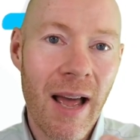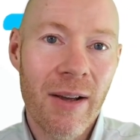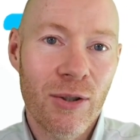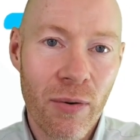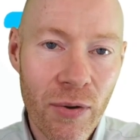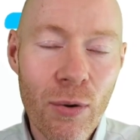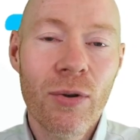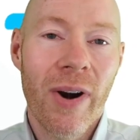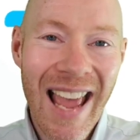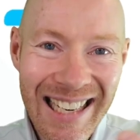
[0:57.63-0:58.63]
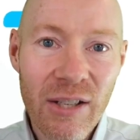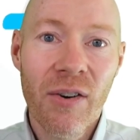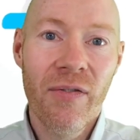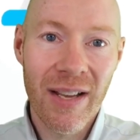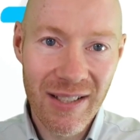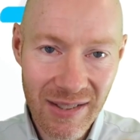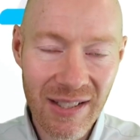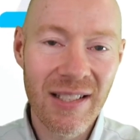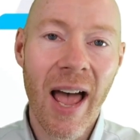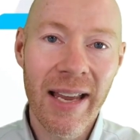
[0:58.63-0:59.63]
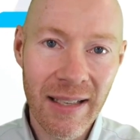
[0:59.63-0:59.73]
sort of user interface design